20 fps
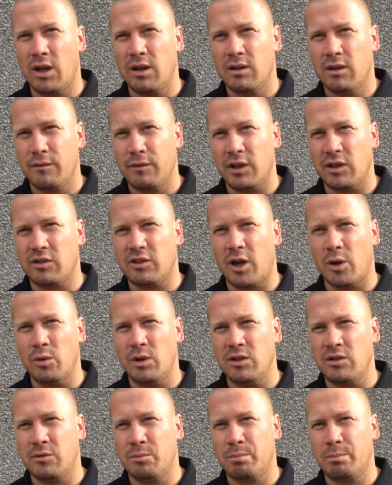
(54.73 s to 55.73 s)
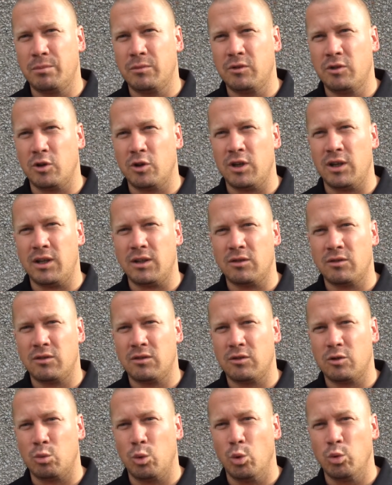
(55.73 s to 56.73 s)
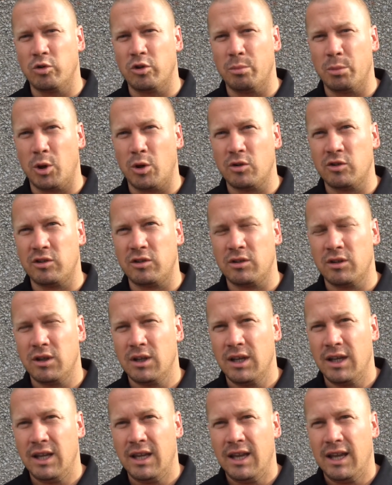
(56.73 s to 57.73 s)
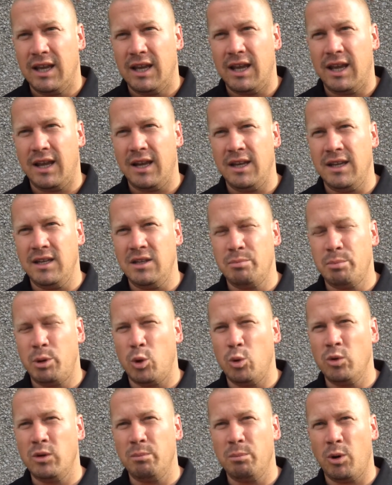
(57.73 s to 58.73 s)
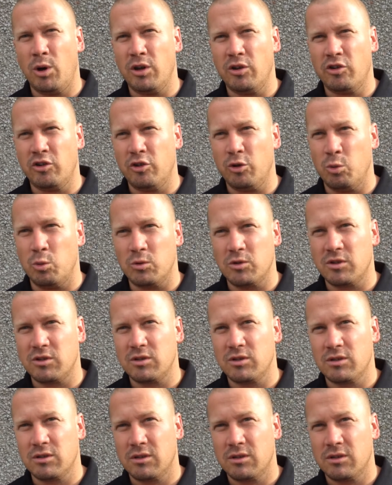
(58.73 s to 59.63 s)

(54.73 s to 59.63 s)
I think Stoney took it towards the box, and he's pulled him by the shorts.